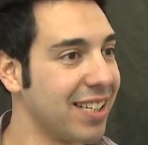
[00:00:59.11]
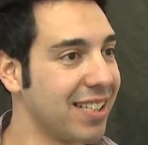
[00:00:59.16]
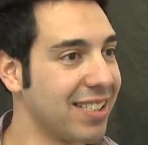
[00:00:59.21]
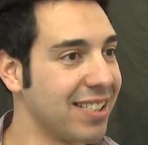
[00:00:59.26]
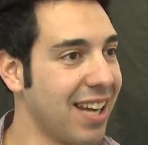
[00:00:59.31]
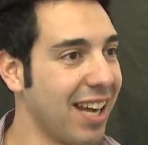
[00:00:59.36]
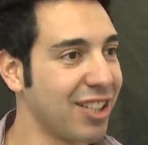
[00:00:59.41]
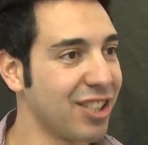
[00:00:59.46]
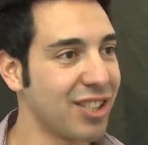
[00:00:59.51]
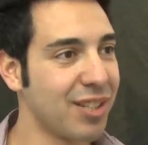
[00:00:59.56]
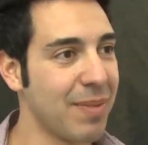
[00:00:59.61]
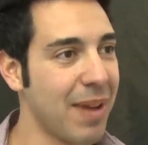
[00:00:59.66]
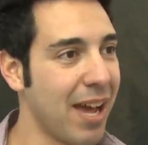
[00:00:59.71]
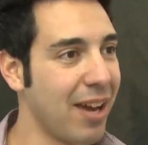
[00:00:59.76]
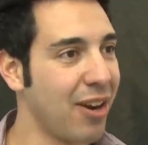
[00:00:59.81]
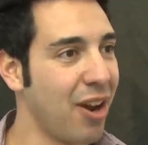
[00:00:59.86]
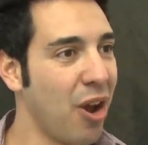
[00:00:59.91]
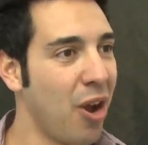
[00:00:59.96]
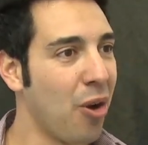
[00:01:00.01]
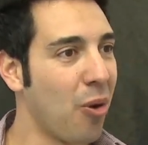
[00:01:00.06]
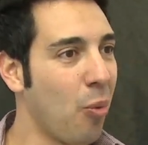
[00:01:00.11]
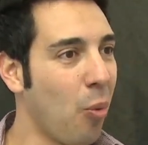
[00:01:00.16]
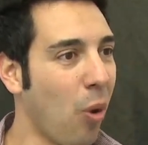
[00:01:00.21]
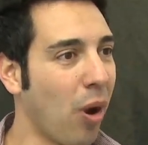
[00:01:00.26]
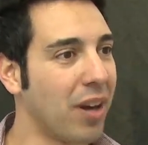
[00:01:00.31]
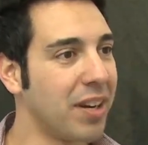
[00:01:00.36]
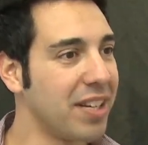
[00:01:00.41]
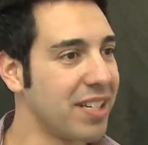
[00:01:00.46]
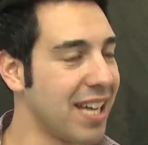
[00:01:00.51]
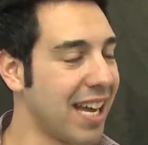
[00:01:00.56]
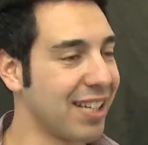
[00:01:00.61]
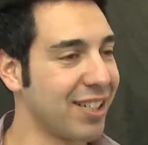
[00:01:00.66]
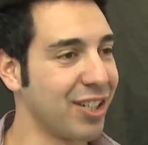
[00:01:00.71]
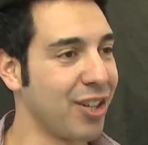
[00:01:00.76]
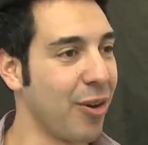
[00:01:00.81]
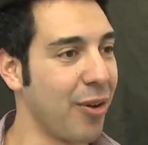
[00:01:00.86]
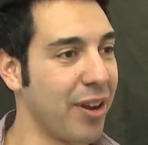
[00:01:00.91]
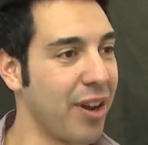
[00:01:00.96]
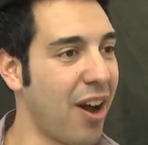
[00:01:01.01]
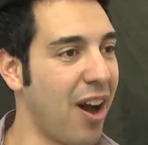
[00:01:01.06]
It's not just about one detector
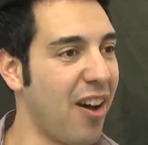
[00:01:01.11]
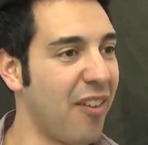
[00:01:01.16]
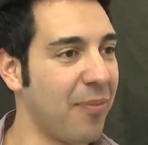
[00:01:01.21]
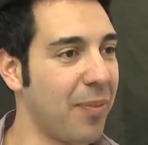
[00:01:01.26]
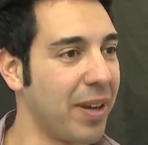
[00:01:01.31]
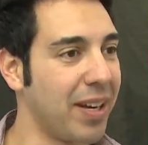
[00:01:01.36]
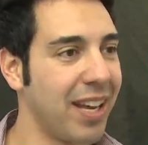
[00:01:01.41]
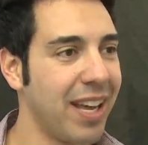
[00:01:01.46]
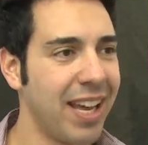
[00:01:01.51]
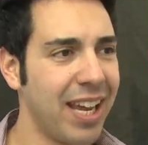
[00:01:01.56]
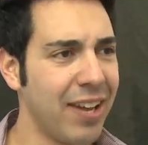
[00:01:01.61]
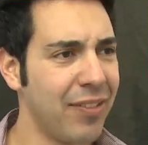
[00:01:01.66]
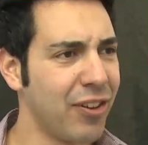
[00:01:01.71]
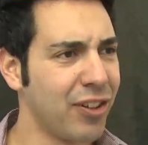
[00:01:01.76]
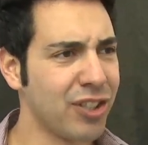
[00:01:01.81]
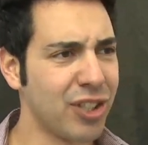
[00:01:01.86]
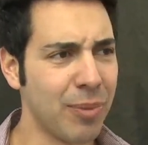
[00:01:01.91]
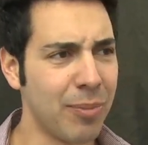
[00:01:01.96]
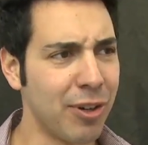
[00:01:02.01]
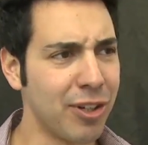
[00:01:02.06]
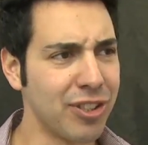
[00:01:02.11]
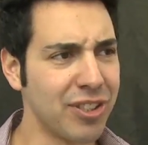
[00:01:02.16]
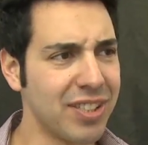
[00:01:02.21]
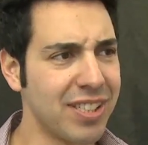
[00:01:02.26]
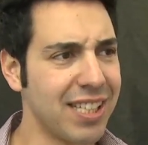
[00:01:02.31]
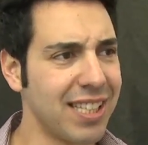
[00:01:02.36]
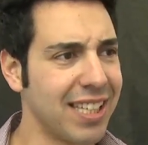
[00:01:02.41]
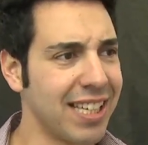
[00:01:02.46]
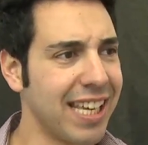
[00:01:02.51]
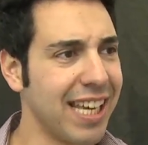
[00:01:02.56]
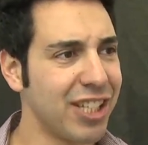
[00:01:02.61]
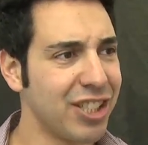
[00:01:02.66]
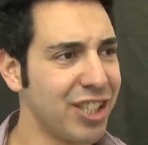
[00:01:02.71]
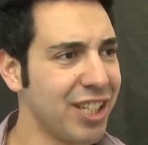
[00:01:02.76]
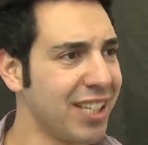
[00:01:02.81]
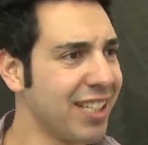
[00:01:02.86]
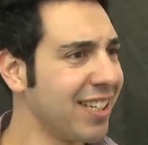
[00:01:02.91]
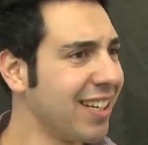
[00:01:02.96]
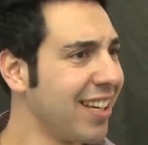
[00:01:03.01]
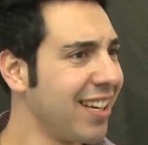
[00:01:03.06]
going off, but if there's an emergency in the
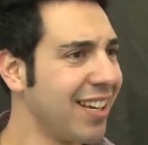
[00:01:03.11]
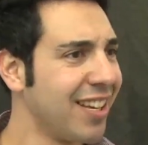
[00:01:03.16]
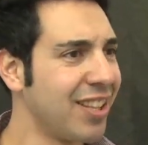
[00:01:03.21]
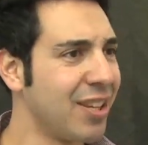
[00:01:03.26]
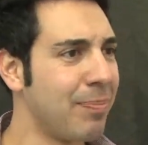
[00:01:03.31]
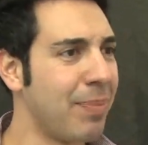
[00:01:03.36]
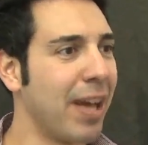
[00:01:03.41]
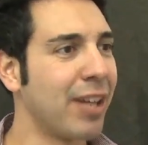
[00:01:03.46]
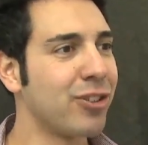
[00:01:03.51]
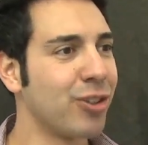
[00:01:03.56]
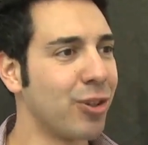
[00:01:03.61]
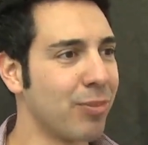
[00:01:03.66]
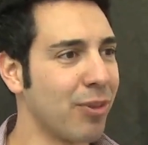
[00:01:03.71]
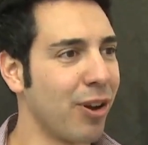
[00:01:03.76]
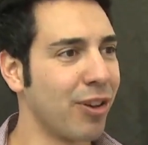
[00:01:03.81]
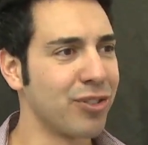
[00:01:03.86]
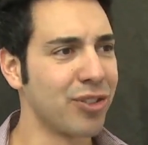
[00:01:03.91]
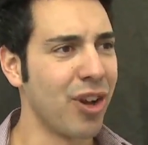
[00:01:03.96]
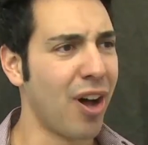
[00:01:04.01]
kitchen, the bedroom goes